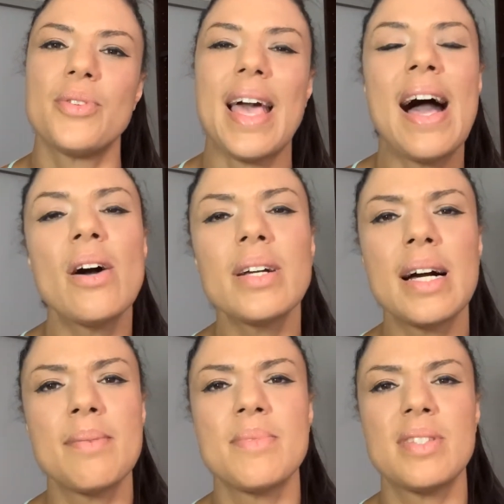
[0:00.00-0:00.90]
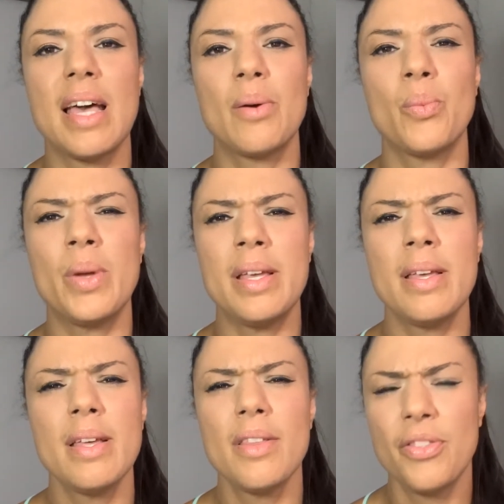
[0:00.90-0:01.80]
outcomes that
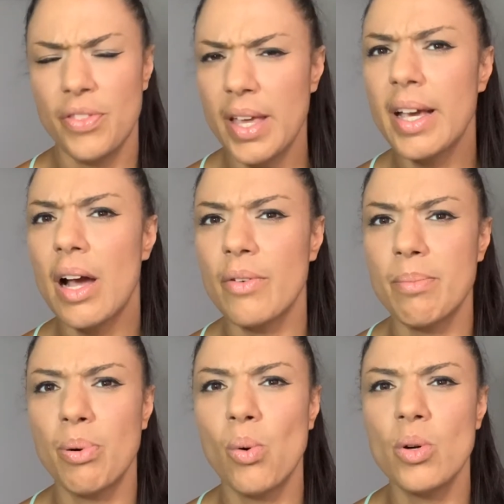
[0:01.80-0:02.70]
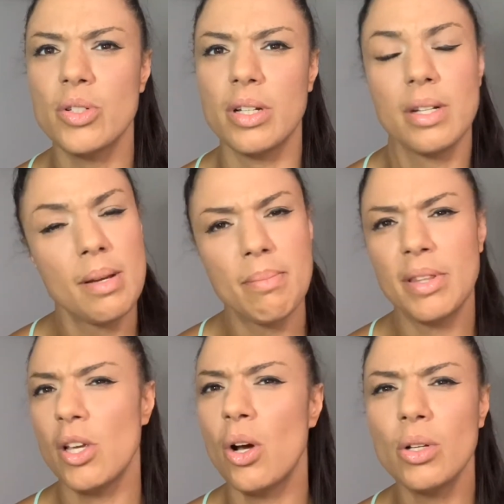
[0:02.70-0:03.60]
we think are important.
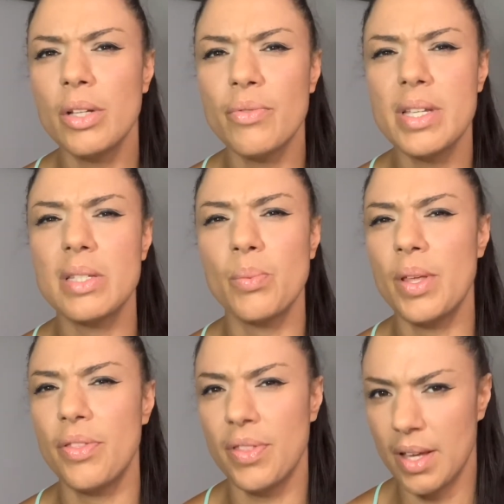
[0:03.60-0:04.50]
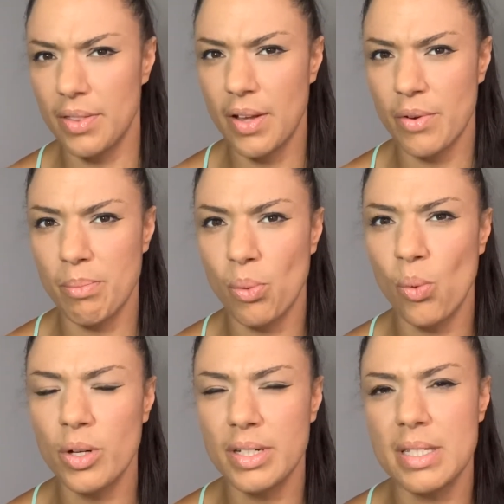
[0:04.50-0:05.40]
But the only reason we think they're
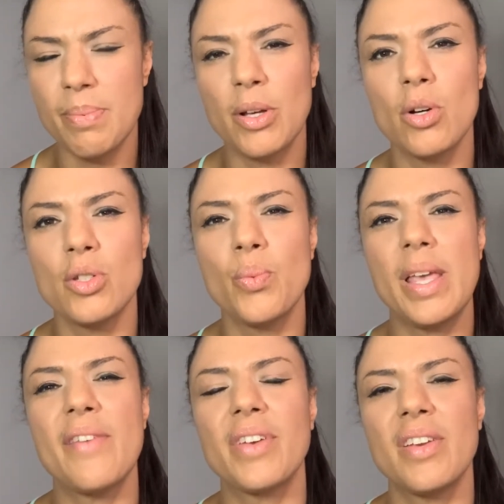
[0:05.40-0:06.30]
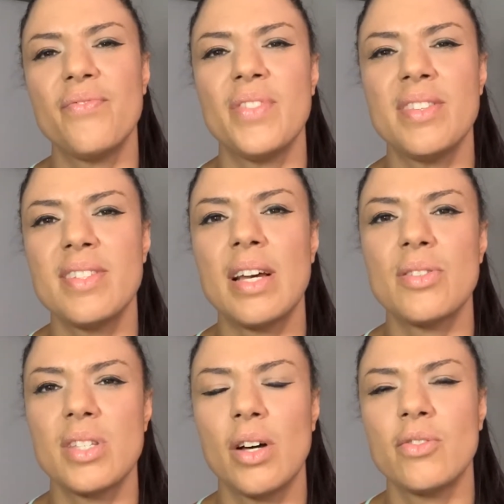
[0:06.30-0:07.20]
important is because we have convinced
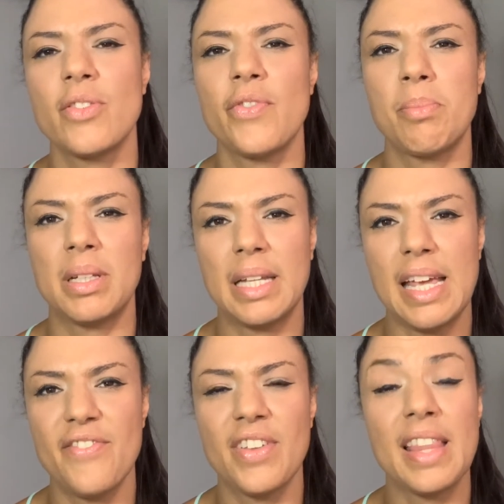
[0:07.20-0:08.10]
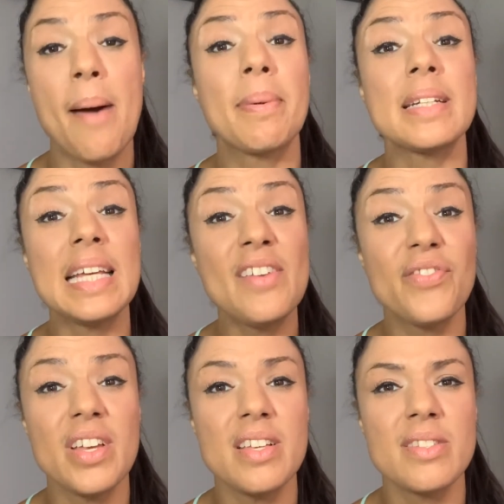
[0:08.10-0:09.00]
ourselves of a belief. And that
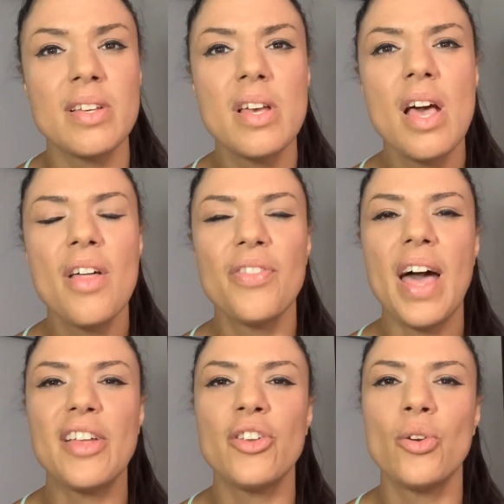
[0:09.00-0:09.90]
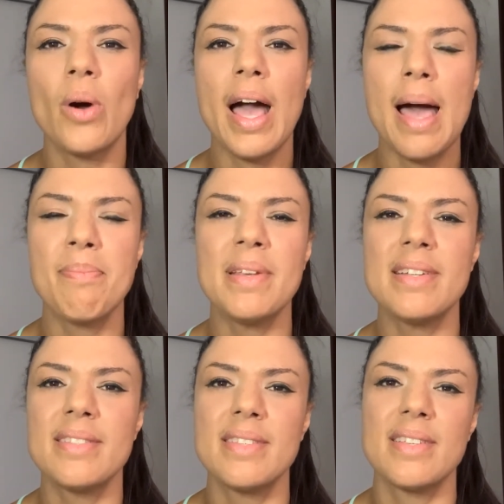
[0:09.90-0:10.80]
belief is that your
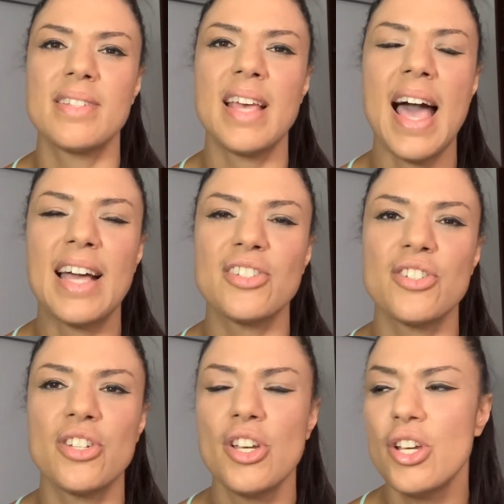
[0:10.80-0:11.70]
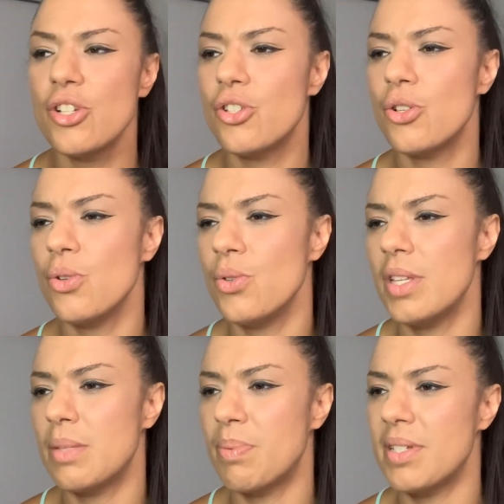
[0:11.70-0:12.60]
happiness is attached to
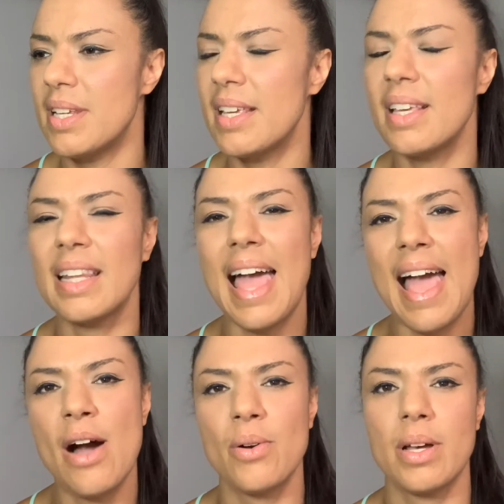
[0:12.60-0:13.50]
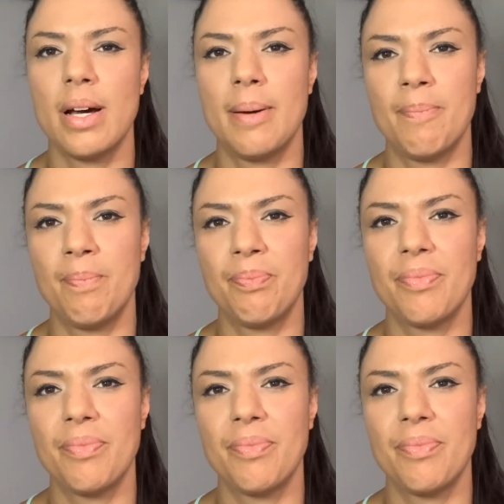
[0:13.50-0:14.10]
this particular outcome.